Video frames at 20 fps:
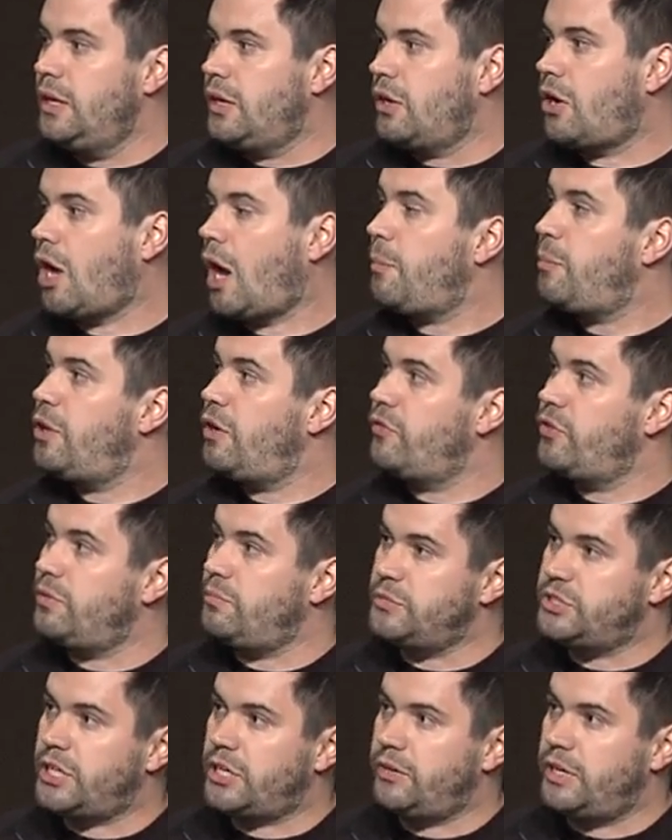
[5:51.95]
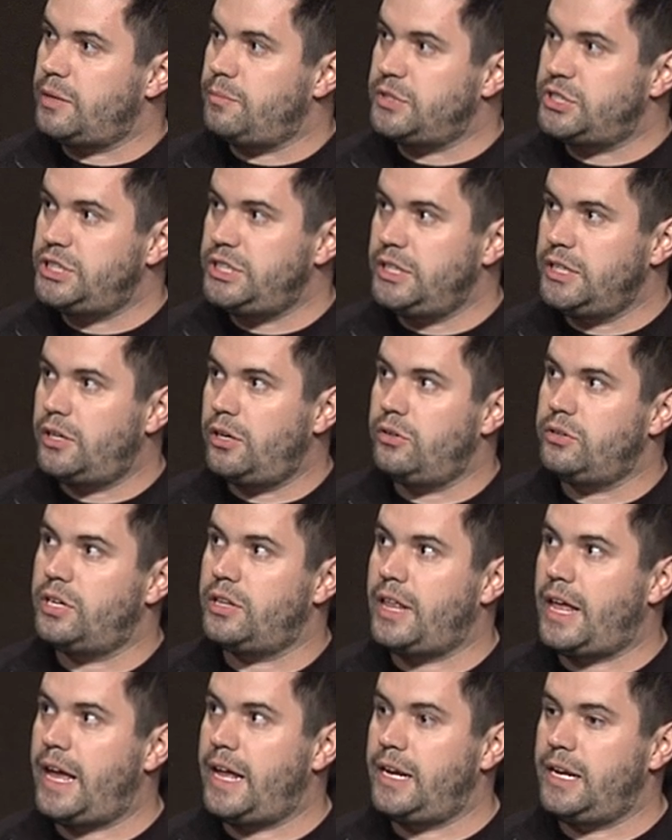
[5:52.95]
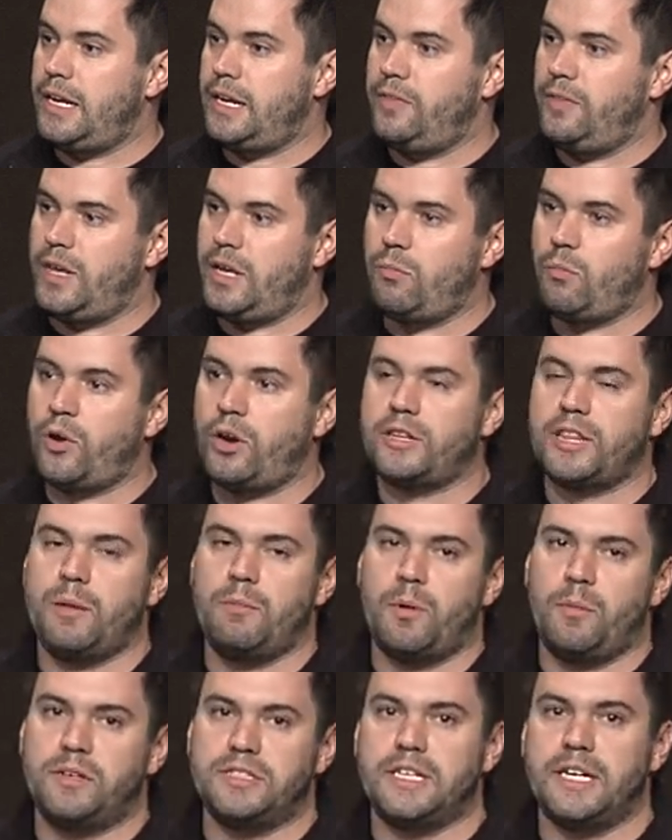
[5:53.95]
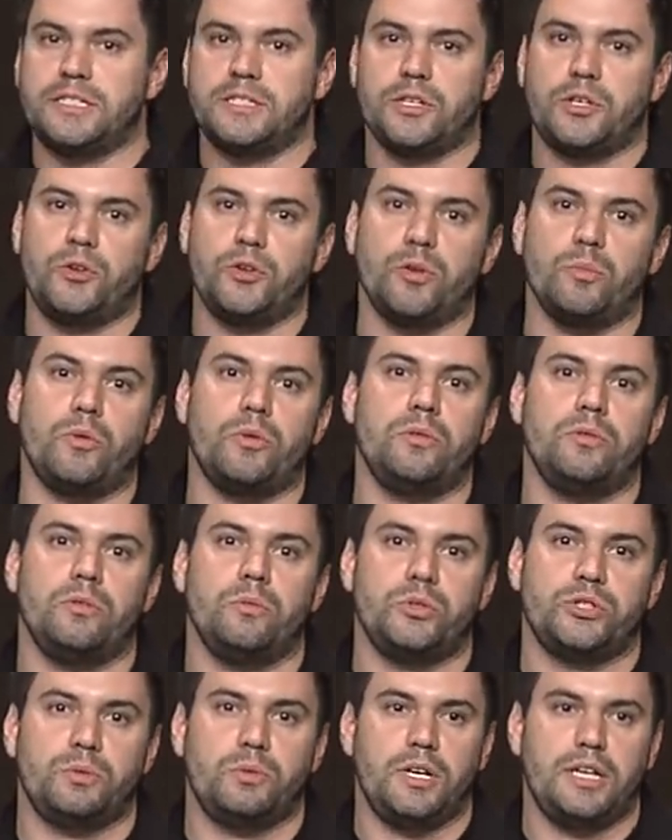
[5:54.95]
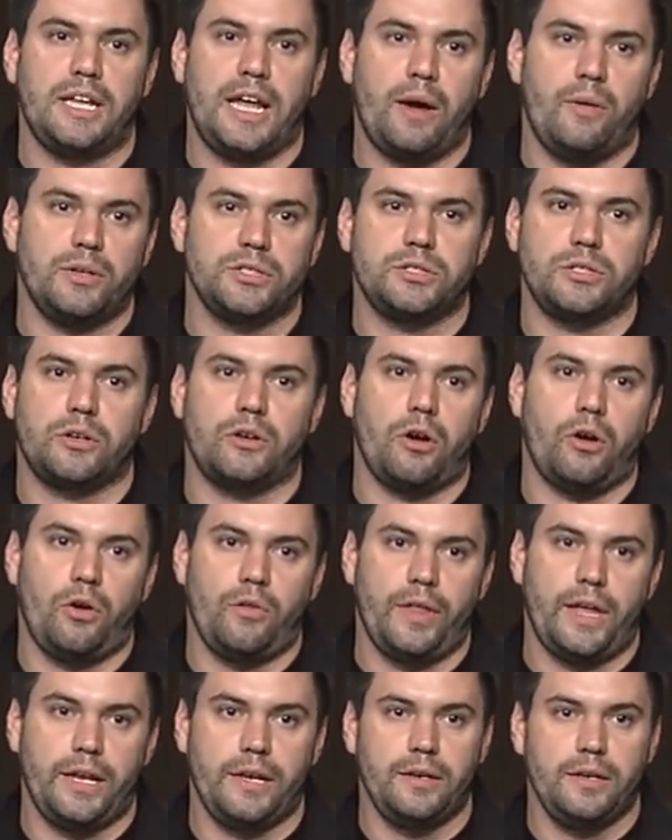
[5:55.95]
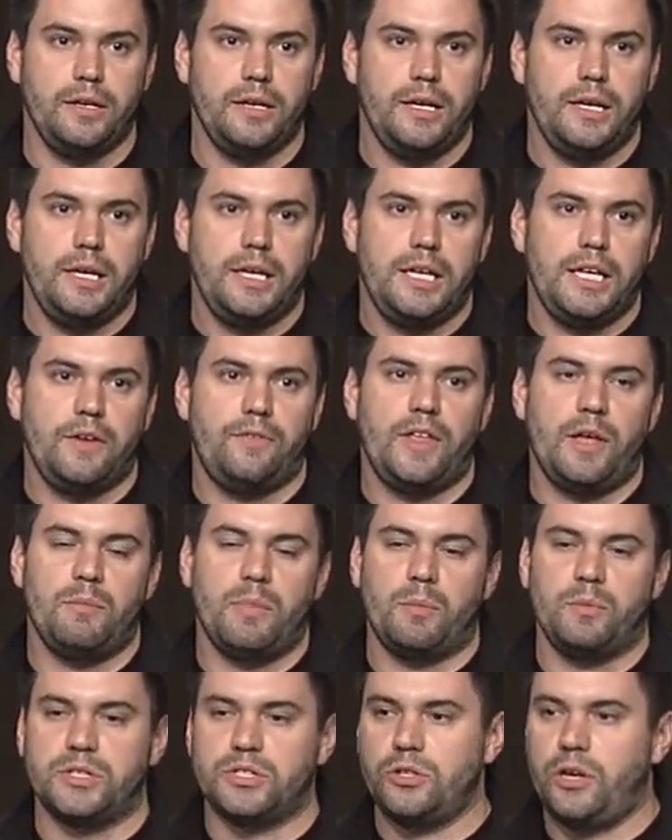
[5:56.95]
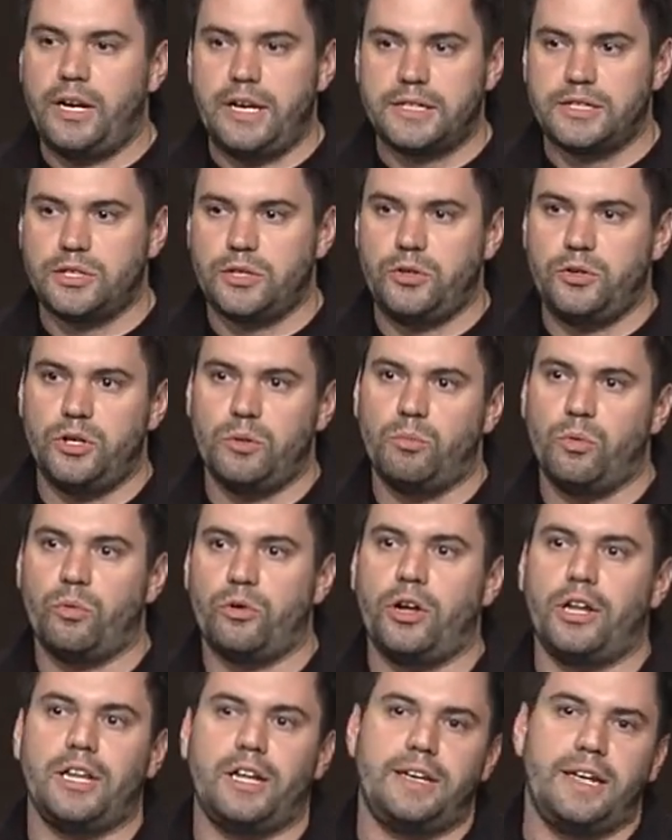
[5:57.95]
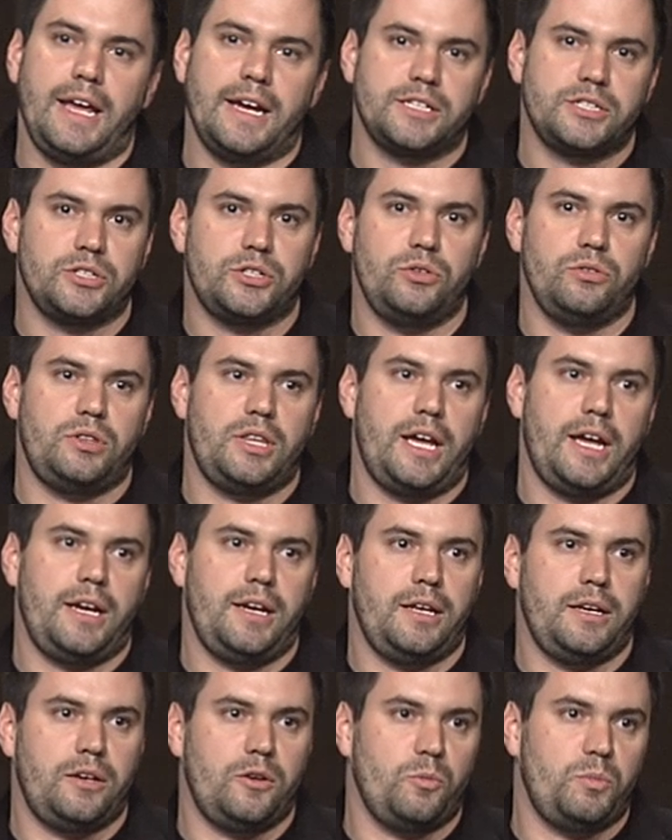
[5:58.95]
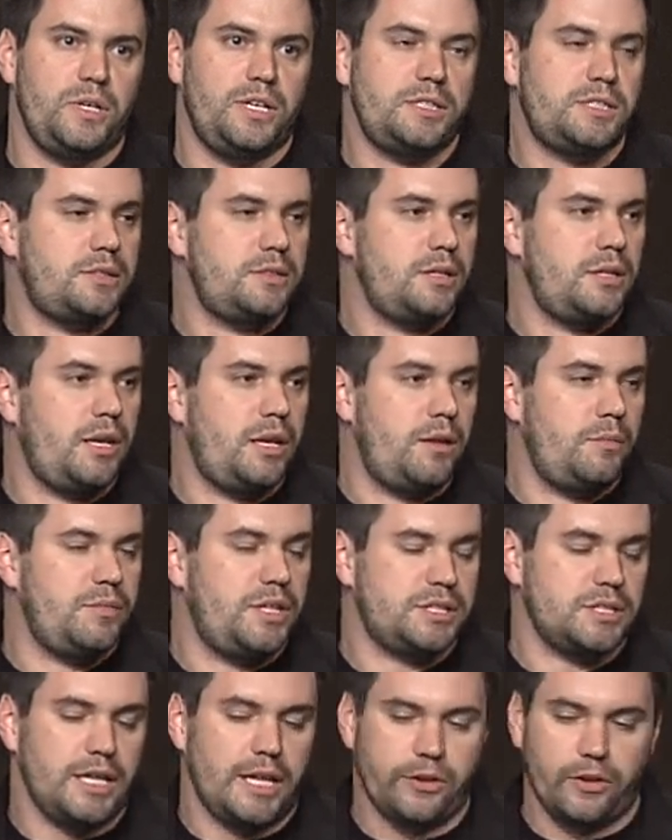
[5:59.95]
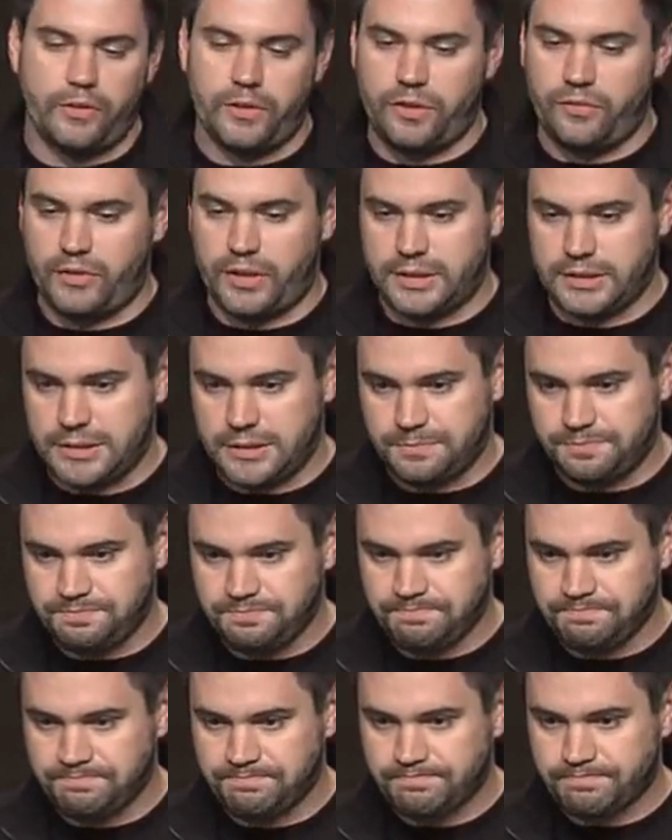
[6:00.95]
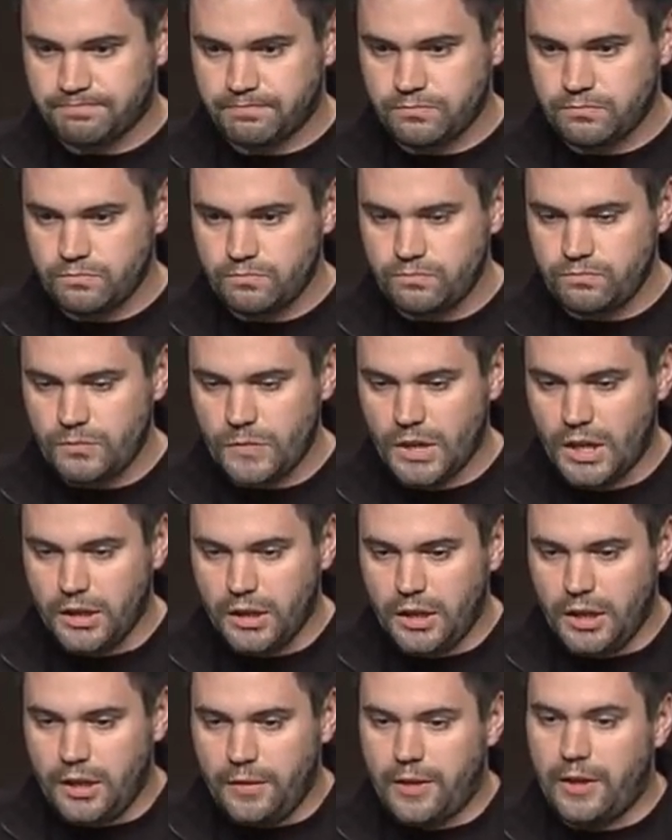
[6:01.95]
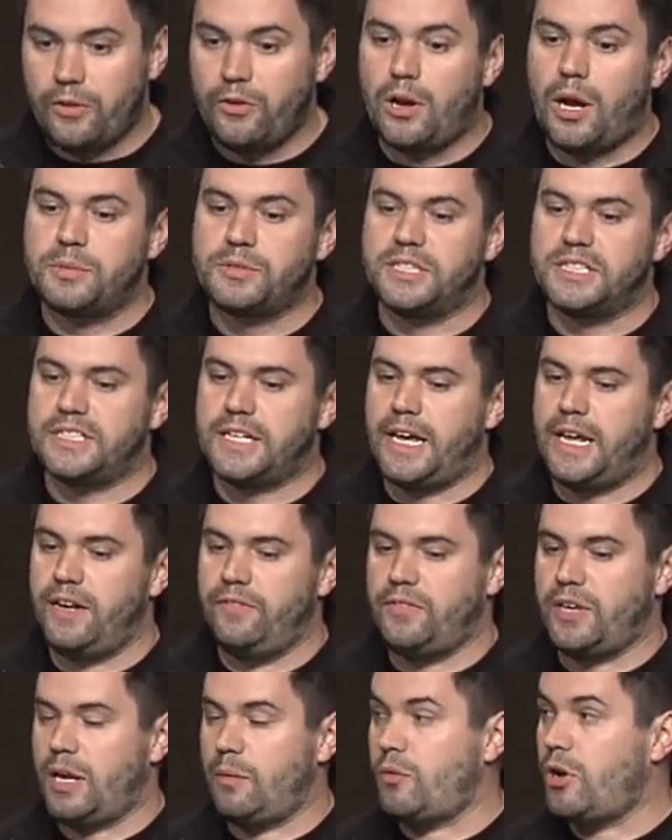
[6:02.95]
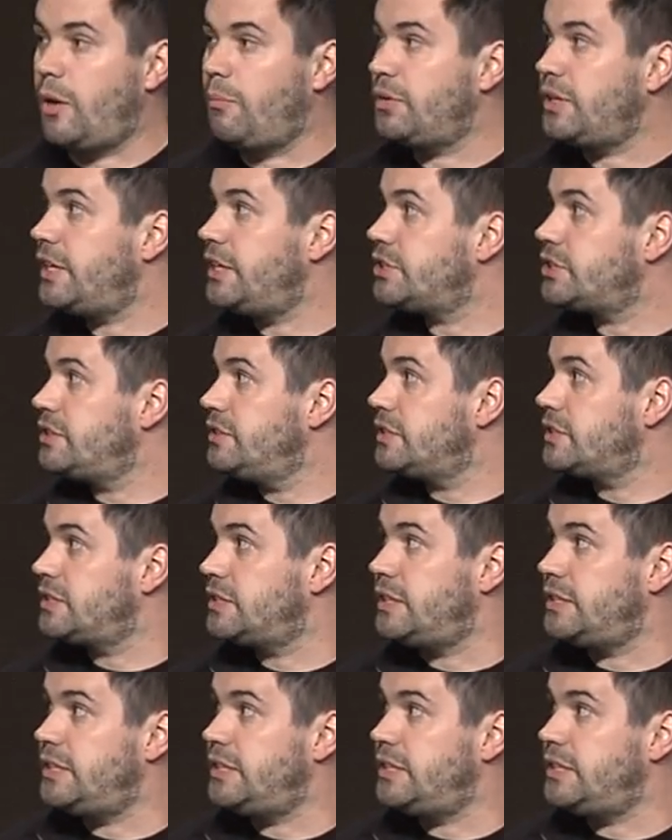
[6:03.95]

copy over the generated machine code to that, and then mark that memory as executable, which would allow us to call that. If that memory is not executable, we're not allowed to execute that, and it'll be disallowed on the device. The other option is ahead-of-time compilation. This is the